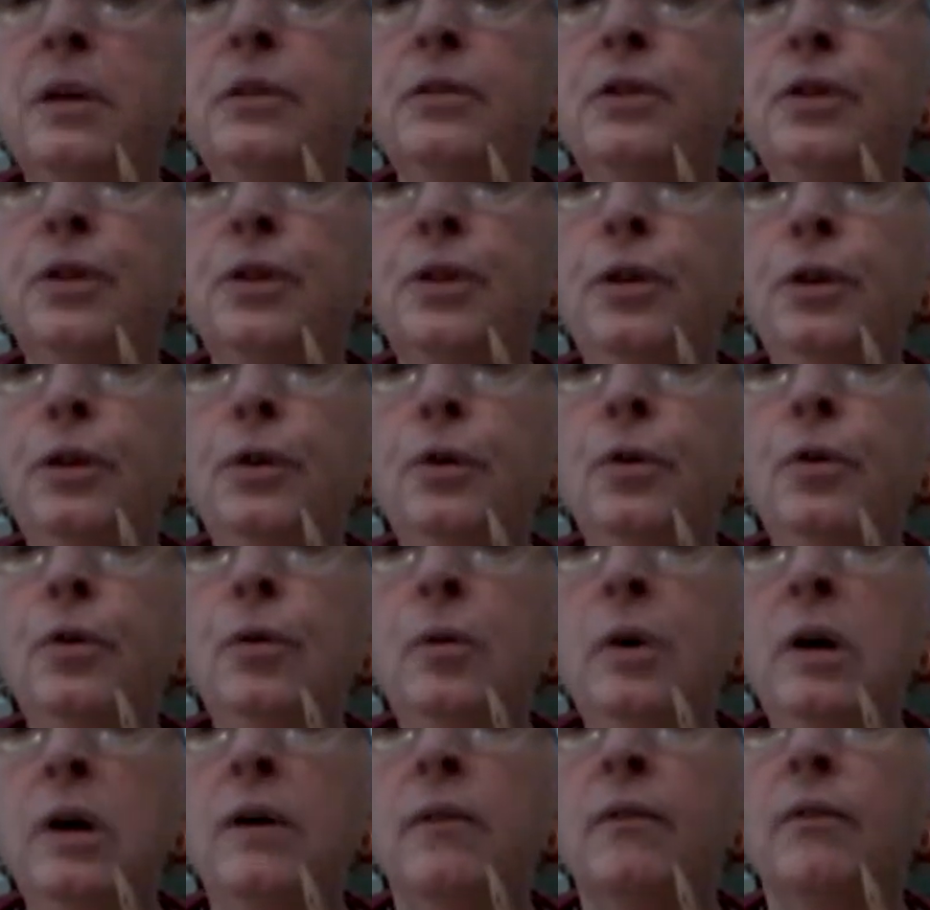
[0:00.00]

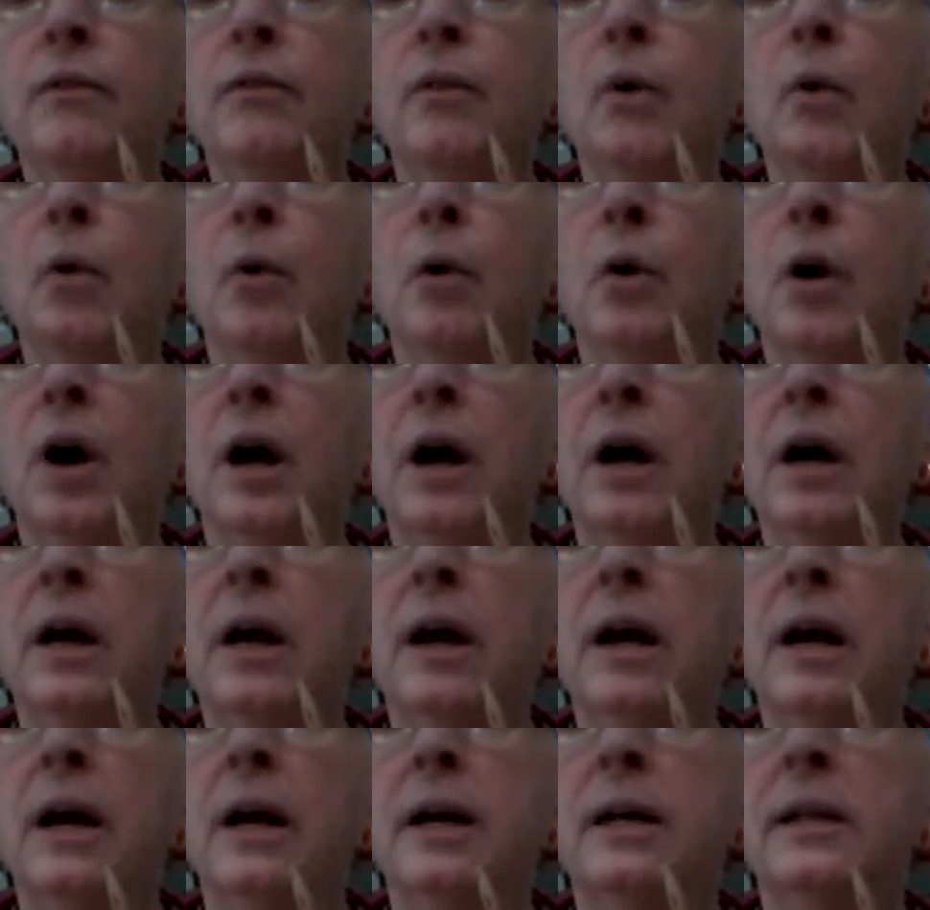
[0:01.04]
2, 4,
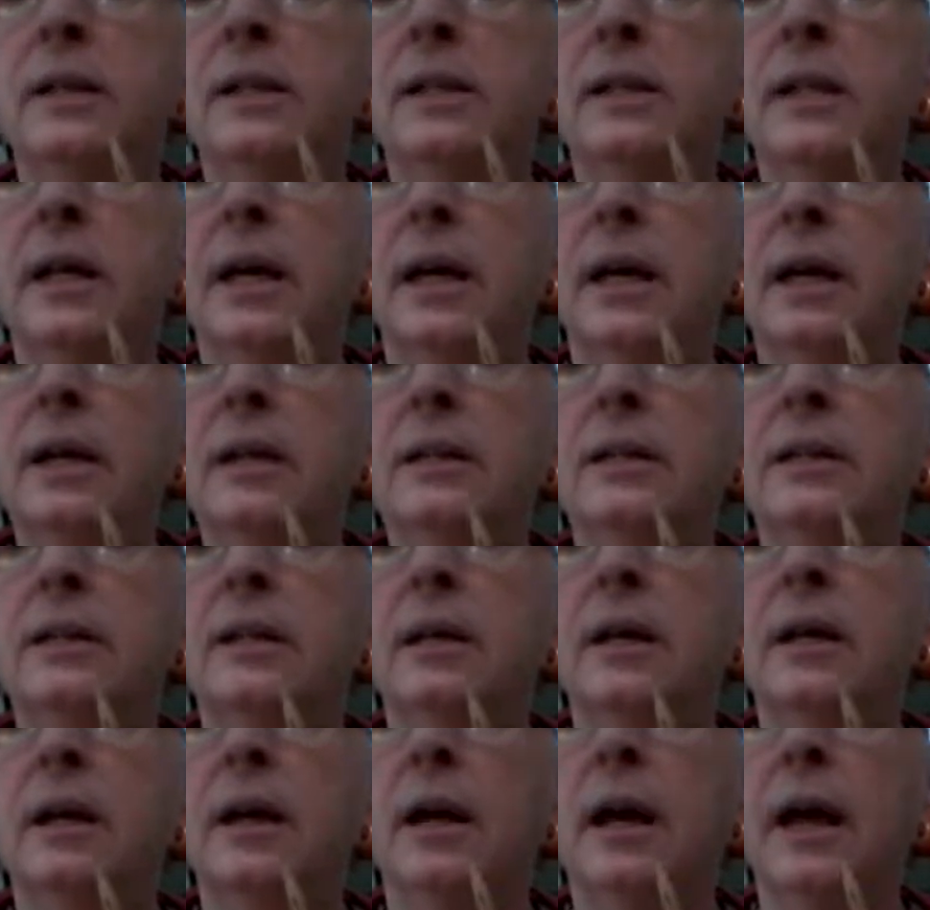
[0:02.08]
6,
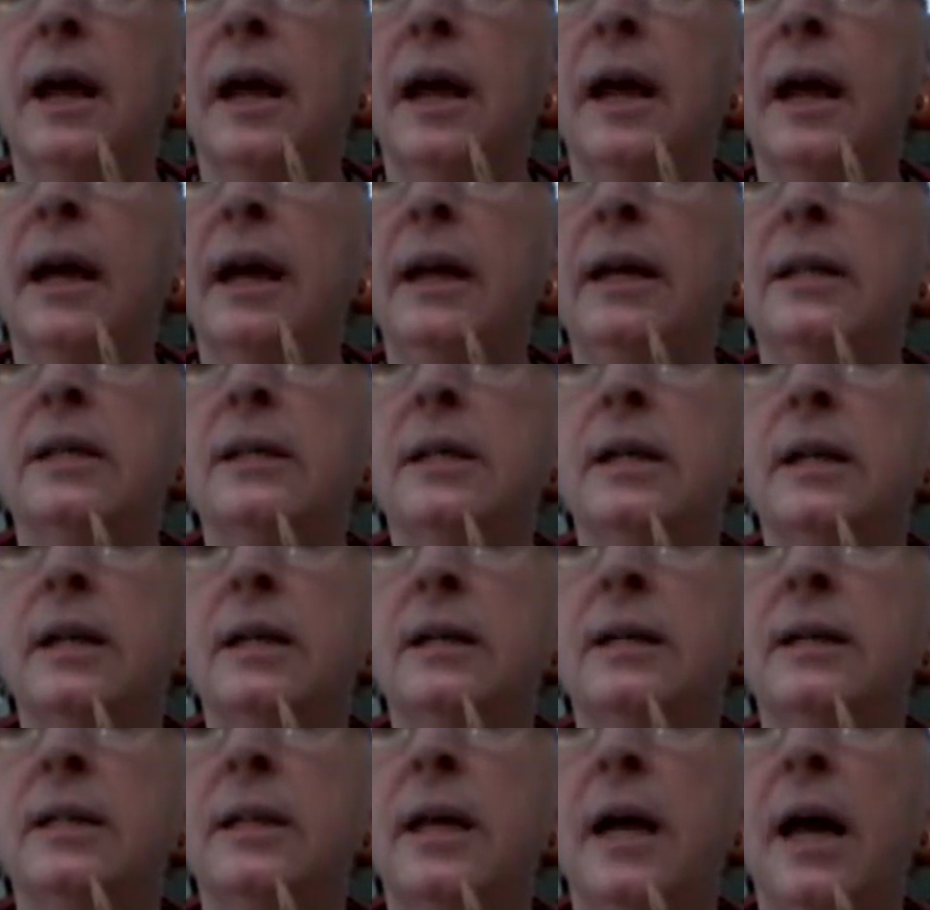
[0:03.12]
8,
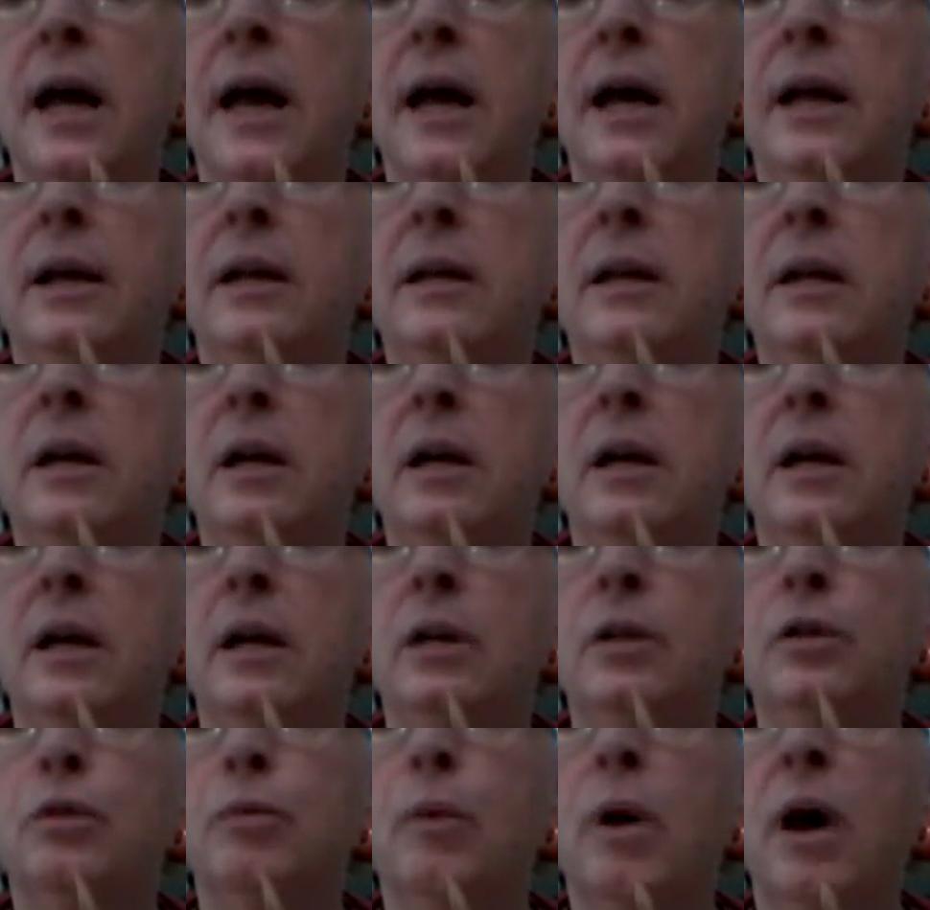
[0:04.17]
10,
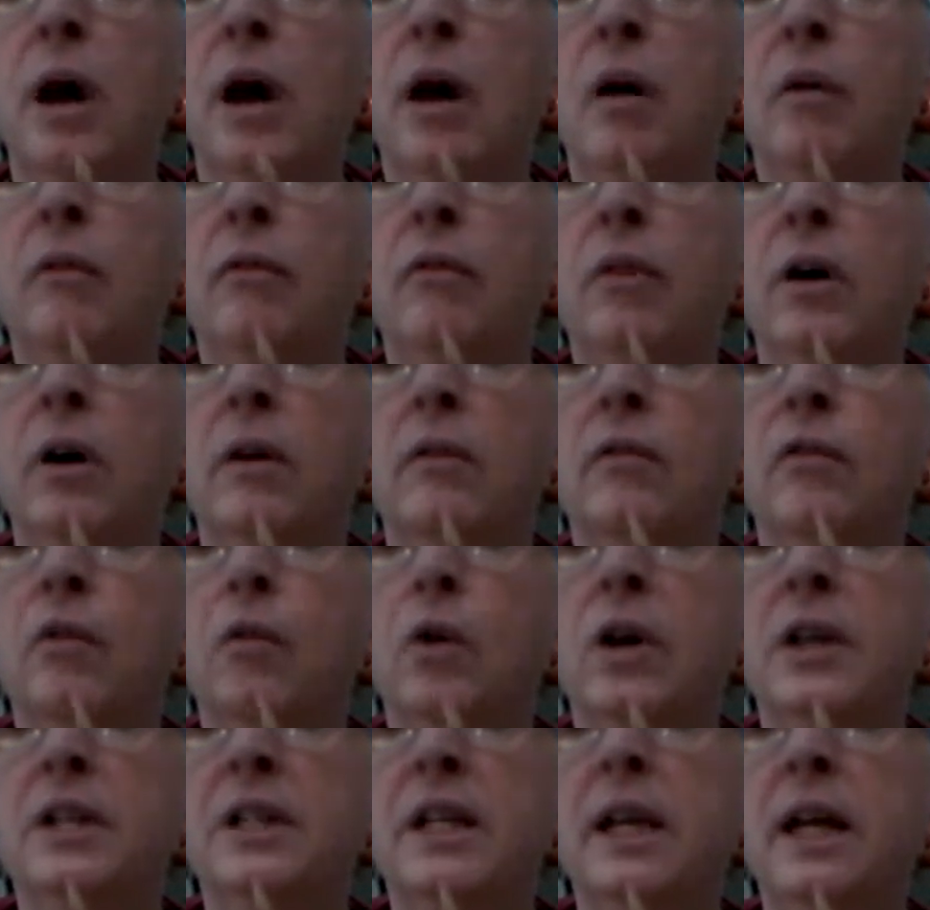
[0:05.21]
12,
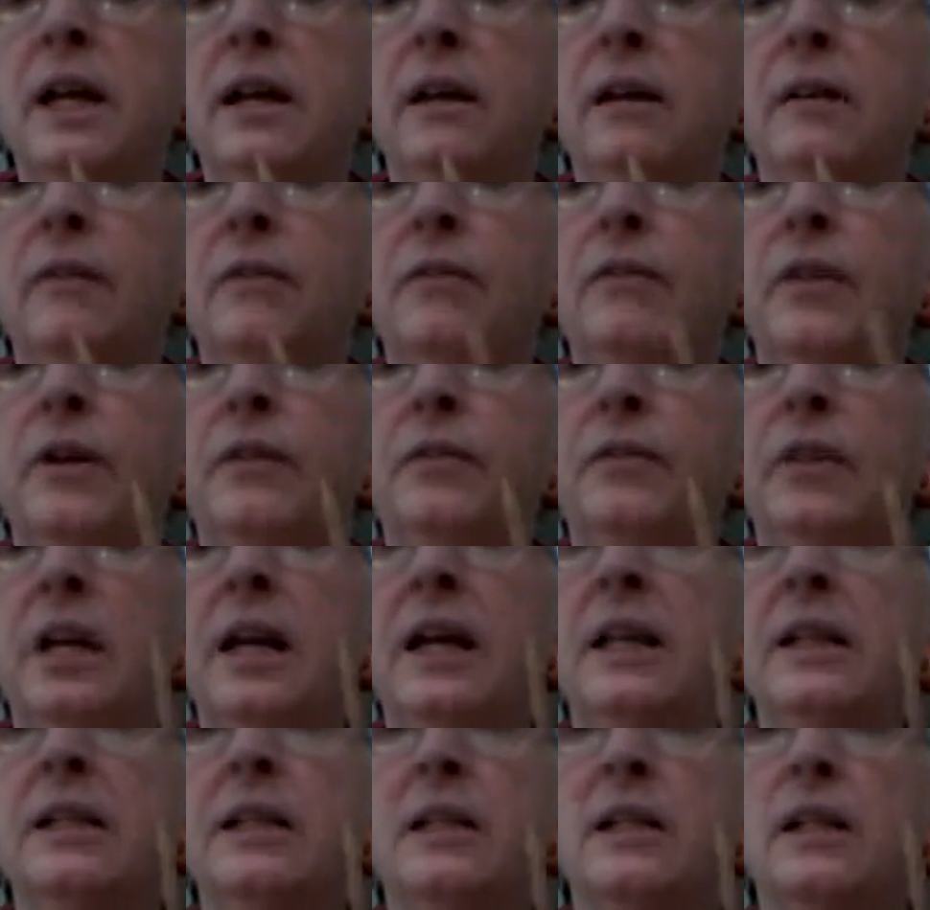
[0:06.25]
14,
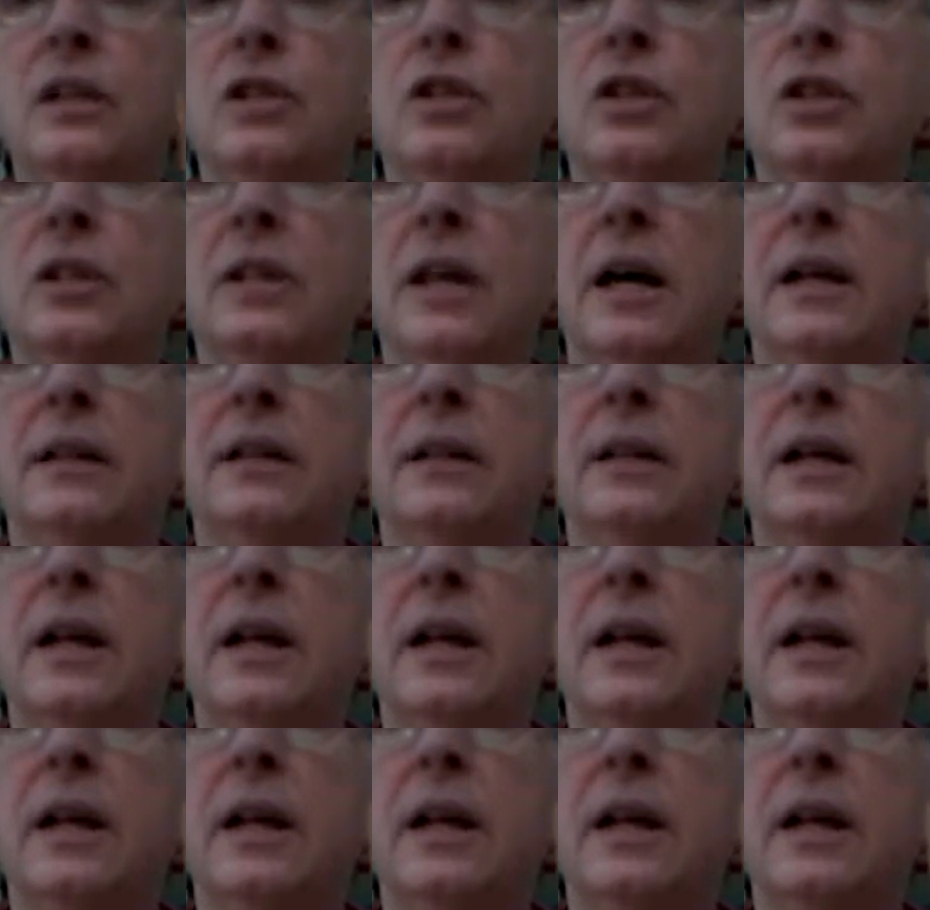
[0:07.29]
15 stitches on the